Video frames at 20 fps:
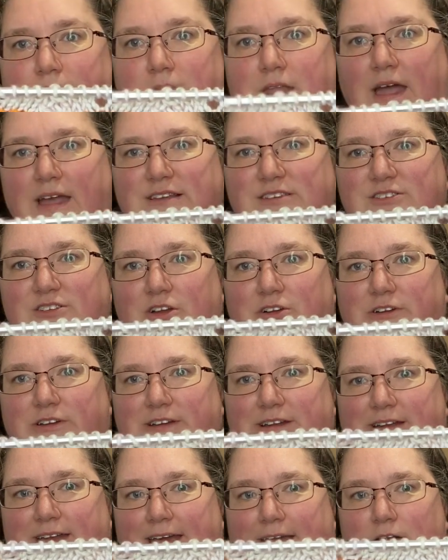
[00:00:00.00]
I
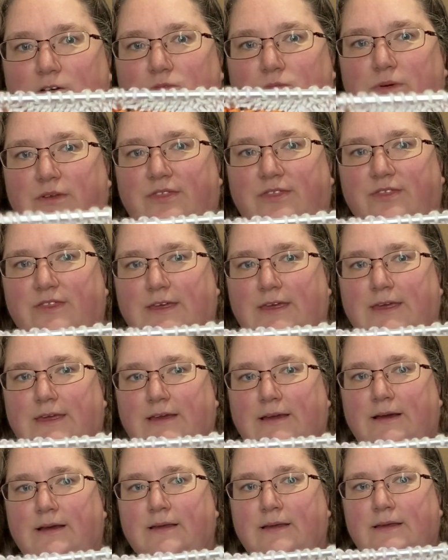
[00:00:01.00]
started it out with
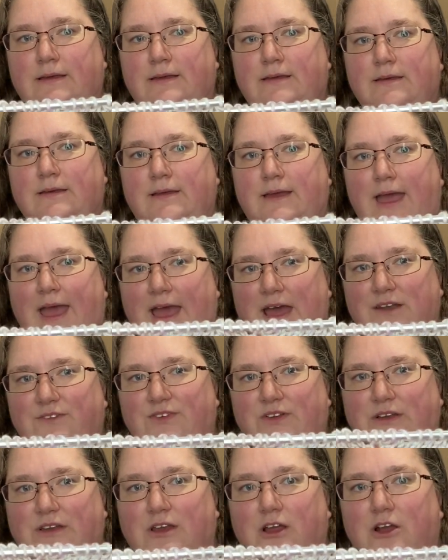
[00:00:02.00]
the
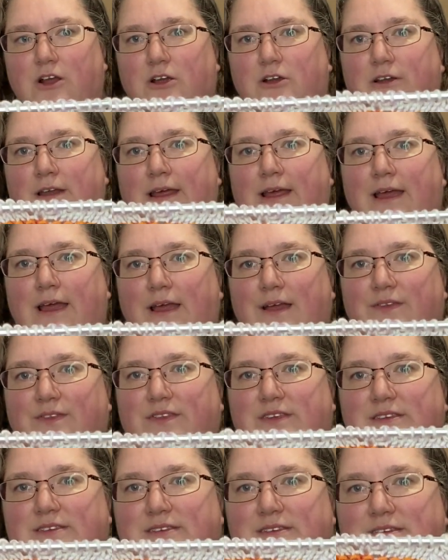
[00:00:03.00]
Advent yarn, and
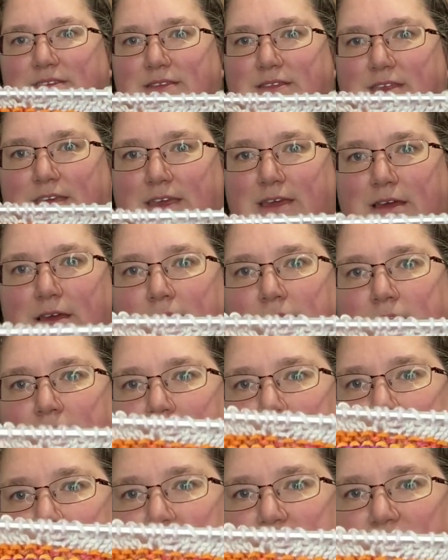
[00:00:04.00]
this is the
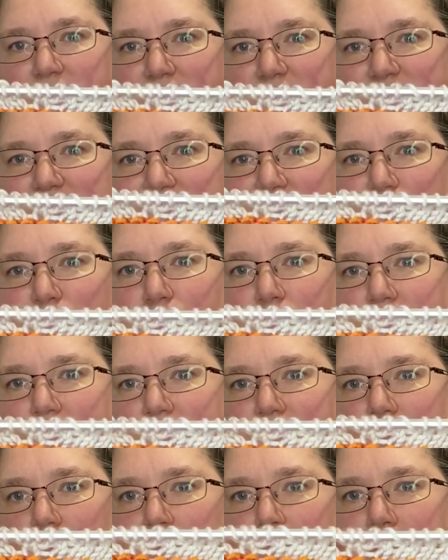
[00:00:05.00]
Dust
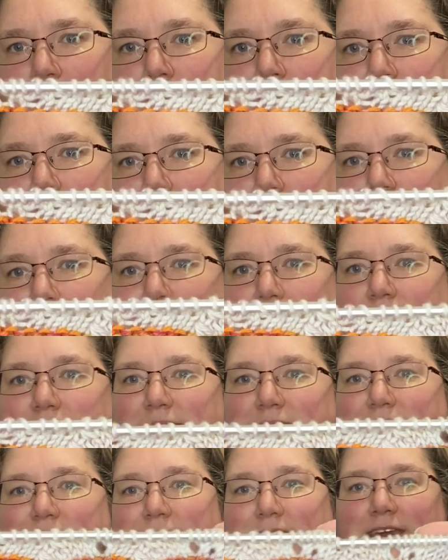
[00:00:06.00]
Weaver, and you can
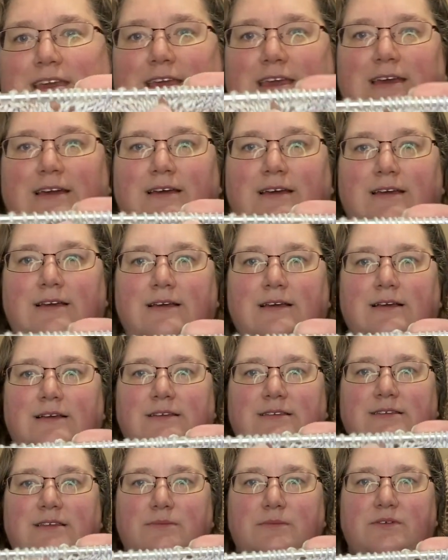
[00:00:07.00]
see
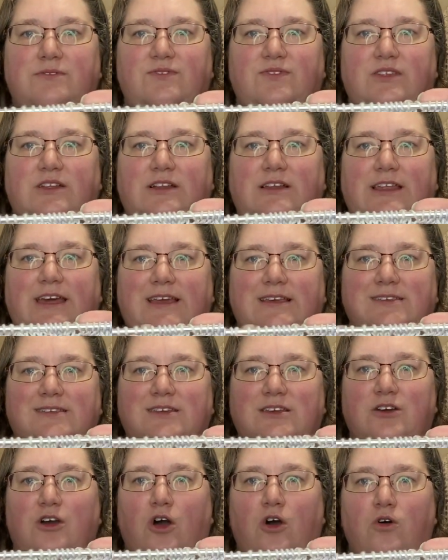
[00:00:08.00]
some of the
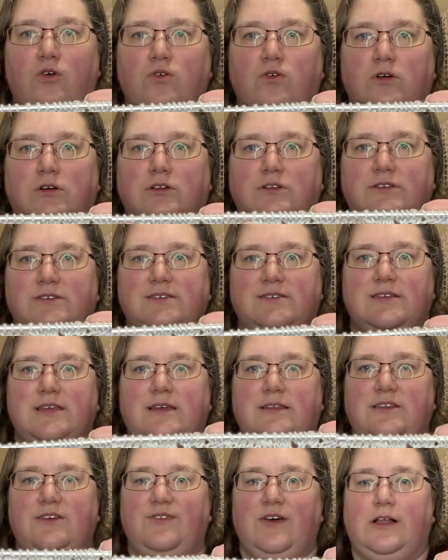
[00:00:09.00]
lacy holes
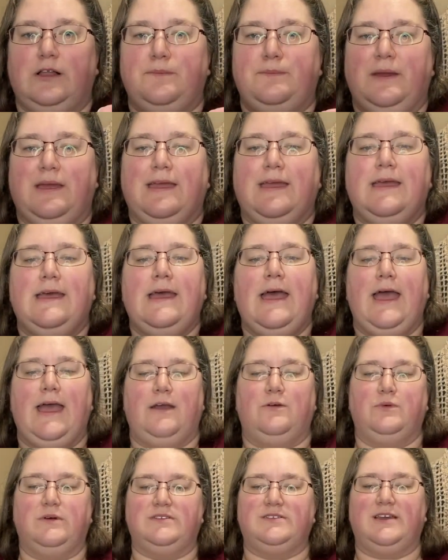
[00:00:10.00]
developing.
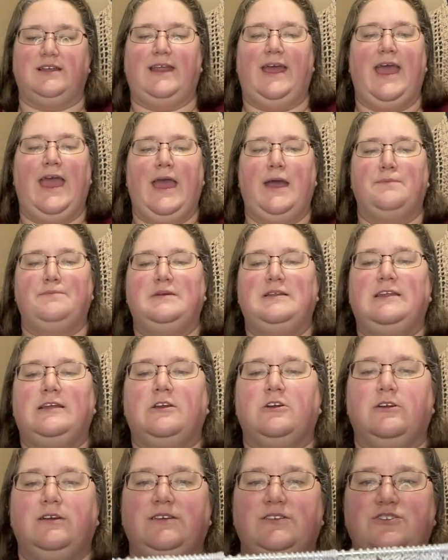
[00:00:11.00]
And what's going to happen
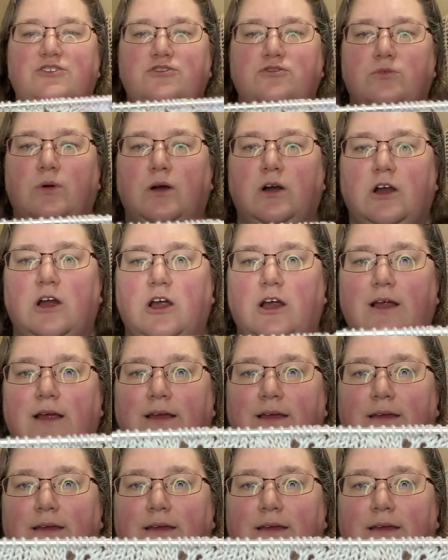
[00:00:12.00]
here is you are